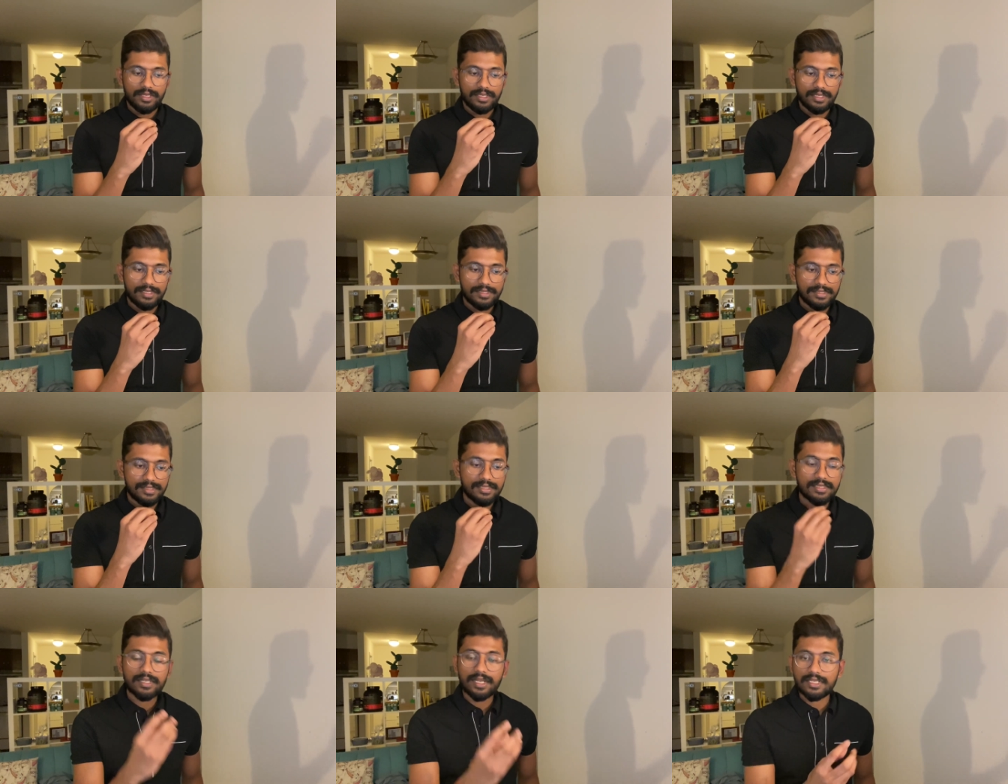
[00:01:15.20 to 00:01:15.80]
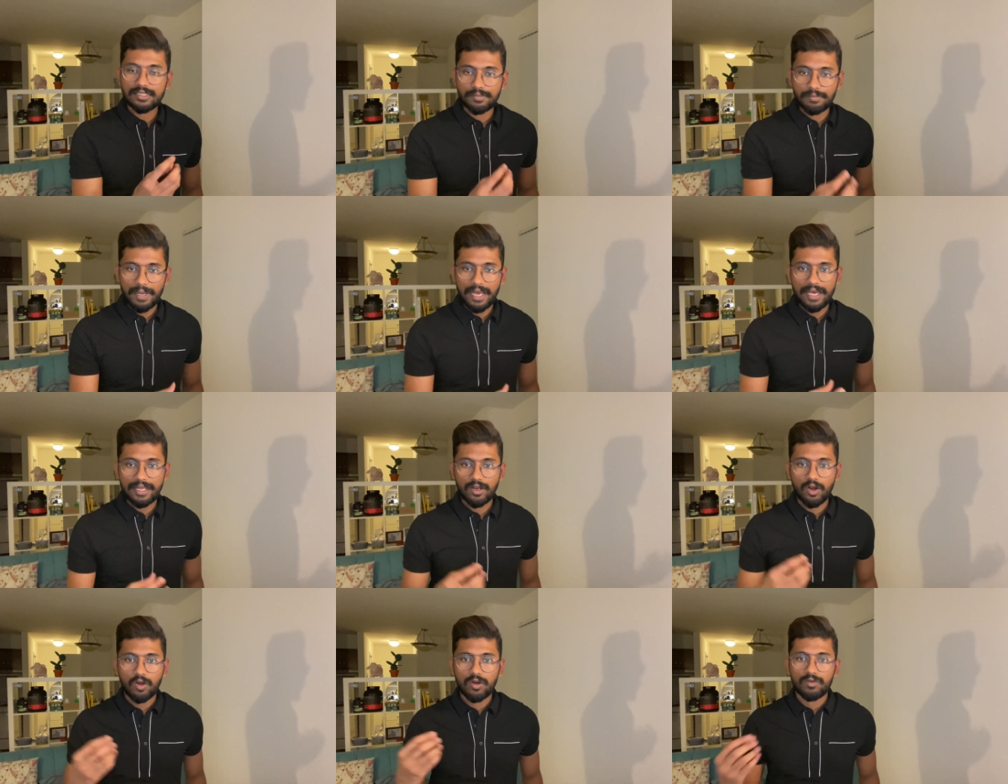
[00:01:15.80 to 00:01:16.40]
it's either as a
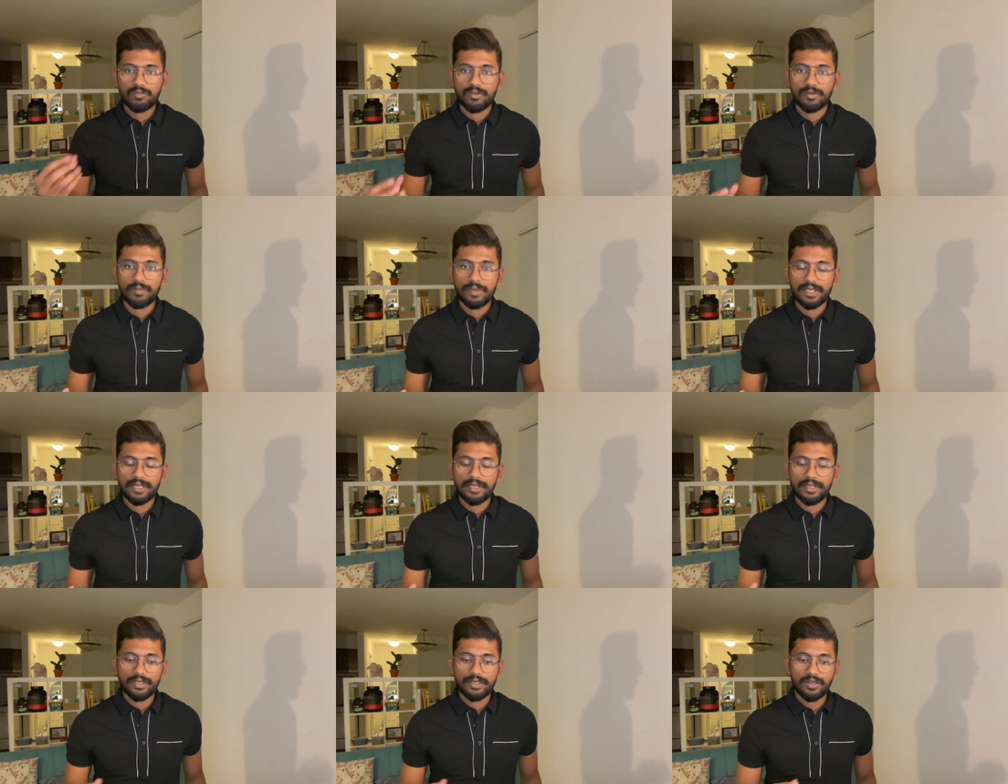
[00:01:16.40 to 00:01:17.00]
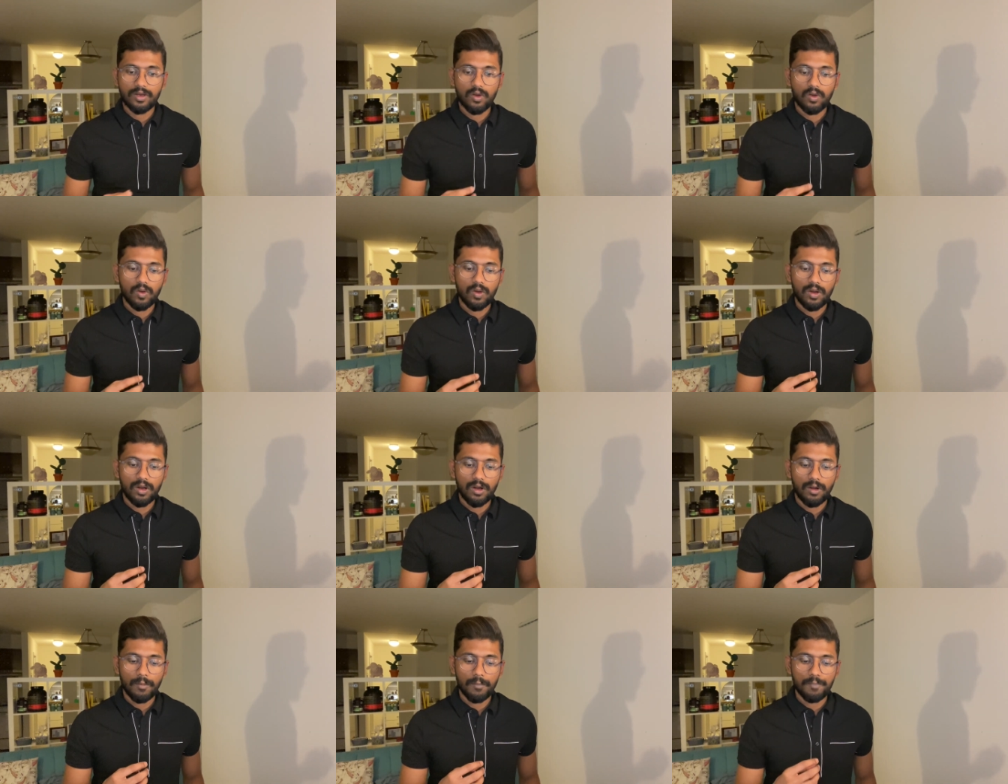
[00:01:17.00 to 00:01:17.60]
man or a woman, you
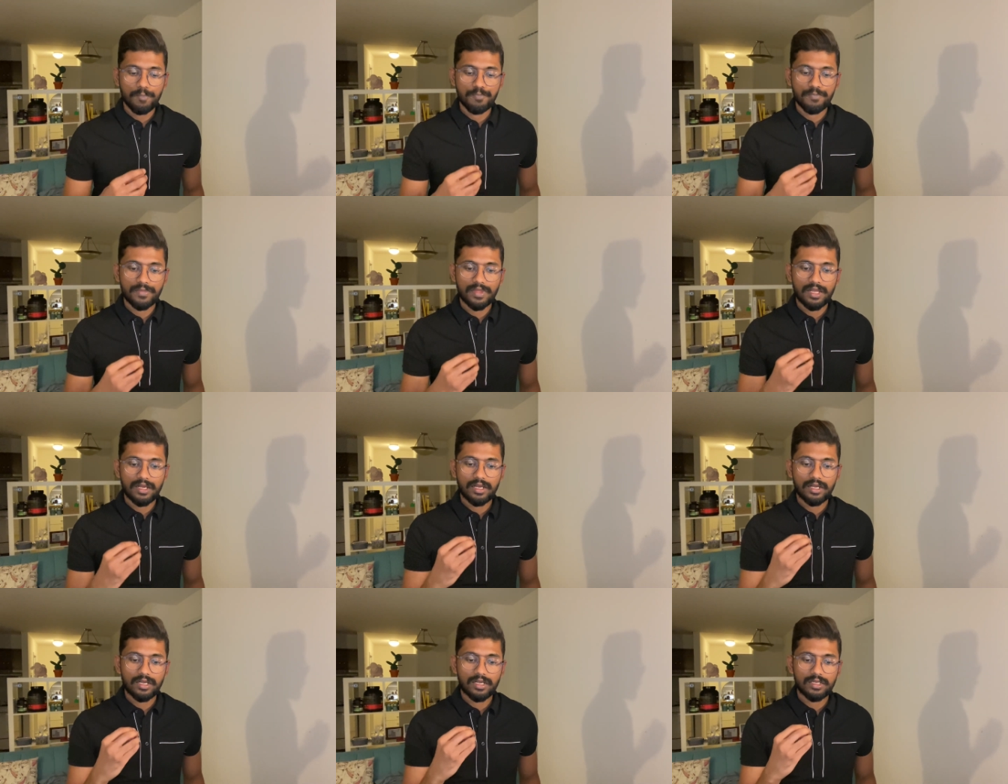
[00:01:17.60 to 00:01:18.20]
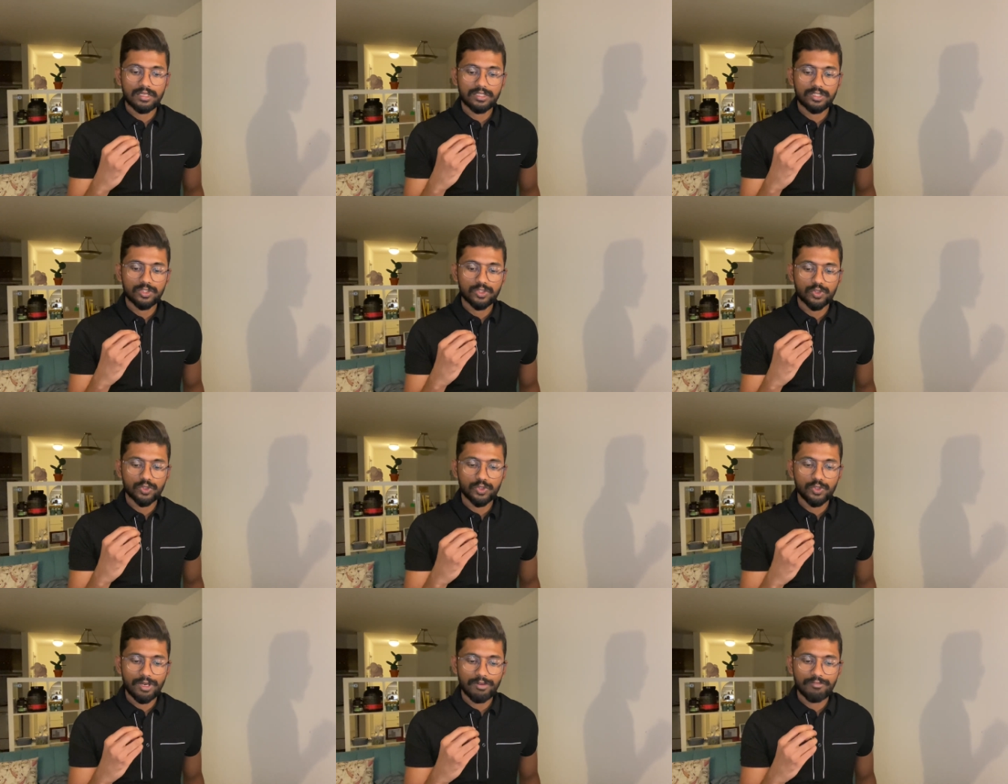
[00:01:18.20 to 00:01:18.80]
know, so
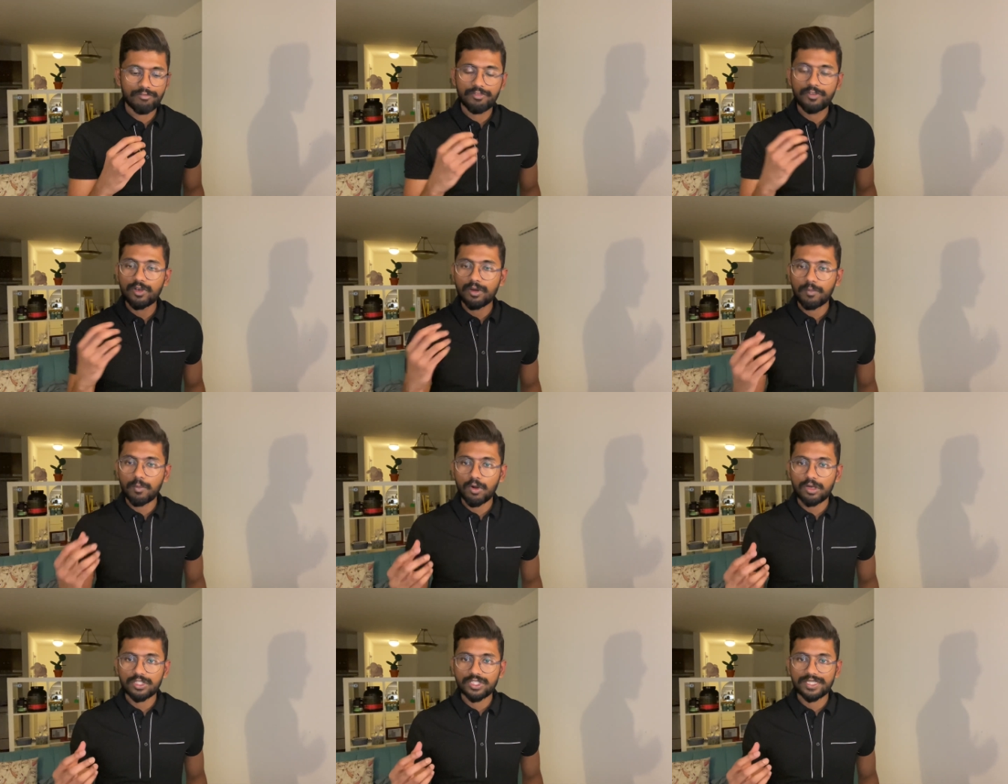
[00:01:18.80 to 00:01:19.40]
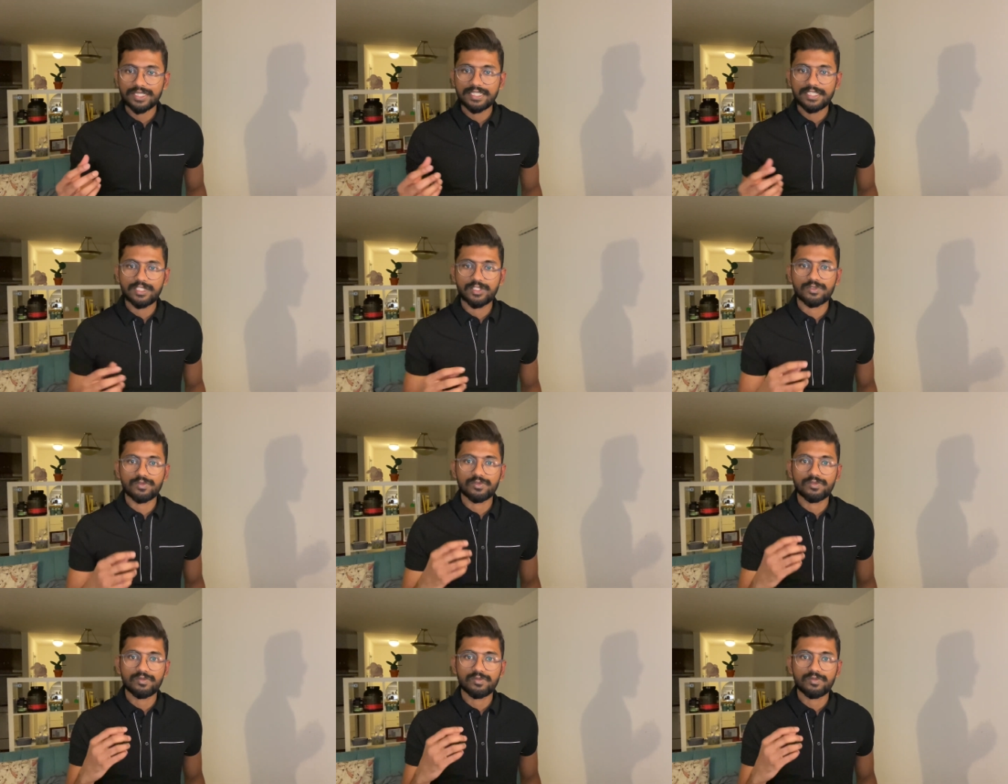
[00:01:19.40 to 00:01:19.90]
you have few opportunities.